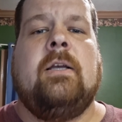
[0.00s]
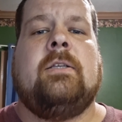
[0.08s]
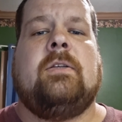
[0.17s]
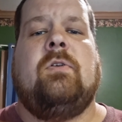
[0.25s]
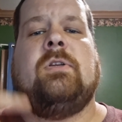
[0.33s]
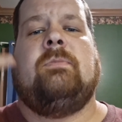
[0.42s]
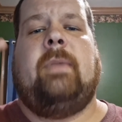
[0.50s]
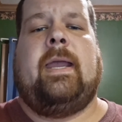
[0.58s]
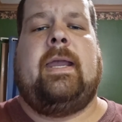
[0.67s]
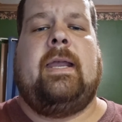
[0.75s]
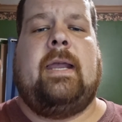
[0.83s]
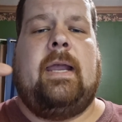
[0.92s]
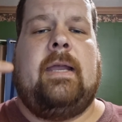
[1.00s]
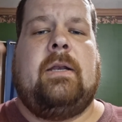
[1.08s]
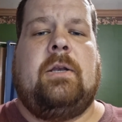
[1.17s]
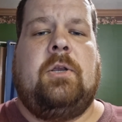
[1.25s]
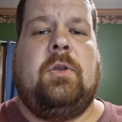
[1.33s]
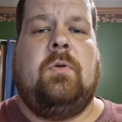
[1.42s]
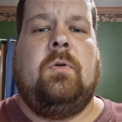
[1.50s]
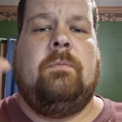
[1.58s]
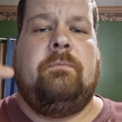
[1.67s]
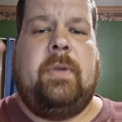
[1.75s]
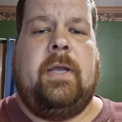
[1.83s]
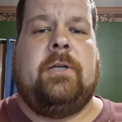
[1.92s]
So it's making a new
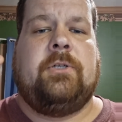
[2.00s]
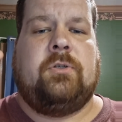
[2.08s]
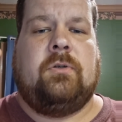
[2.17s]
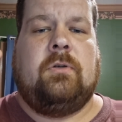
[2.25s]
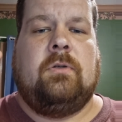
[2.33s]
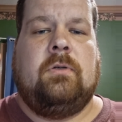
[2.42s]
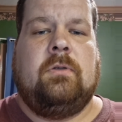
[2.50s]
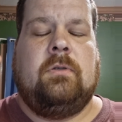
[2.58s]
picture,